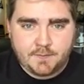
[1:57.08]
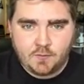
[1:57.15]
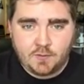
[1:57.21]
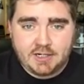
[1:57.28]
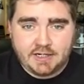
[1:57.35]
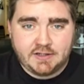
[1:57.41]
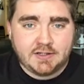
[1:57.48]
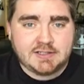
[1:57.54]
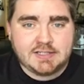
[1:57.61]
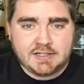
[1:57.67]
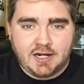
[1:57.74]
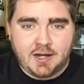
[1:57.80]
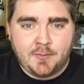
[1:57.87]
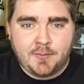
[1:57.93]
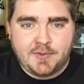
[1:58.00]
When I looked it
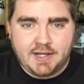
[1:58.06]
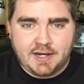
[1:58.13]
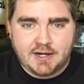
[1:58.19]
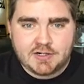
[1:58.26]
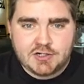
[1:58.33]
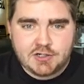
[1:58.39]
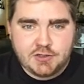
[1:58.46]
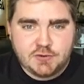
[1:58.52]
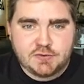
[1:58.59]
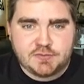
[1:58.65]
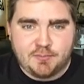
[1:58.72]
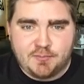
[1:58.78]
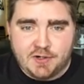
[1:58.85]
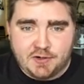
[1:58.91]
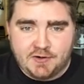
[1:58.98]
up, they actually use
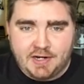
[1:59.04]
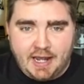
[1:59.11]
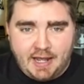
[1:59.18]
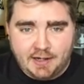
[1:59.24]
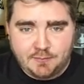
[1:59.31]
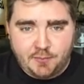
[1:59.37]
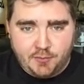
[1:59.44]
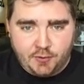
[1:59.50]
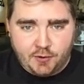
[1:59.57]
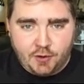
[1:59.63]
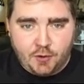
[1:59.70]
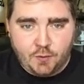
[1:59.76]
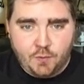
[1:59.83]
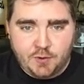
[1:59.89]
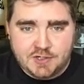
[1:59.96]
Myriad
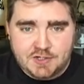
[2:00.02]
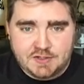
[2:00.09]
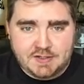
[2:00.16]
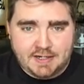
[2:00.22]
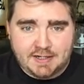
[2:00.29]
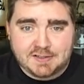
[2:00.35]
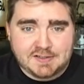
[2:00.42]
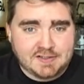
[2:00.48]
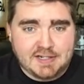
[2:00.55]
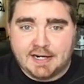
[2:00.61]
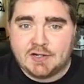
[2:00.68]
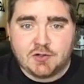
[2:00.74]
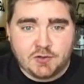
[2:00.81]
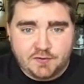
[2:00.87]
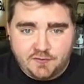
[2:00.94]
Pro, which is like a
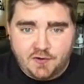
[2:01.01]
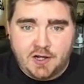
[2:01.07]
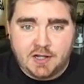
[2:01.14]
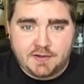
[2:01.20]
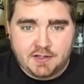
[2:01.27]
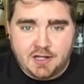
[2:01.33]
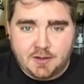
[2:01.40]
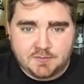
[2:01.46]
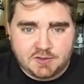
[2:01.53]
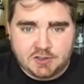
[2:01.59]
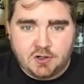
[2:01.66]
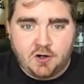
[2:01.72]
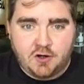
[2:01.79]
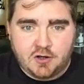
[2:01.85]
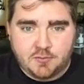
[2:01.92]
standard font that comes on
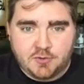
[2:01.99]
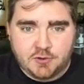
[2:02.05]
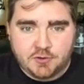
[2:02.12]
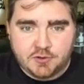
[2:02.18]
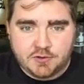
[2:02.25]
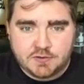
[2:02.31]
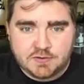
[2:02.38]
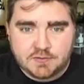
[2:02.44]
all computers.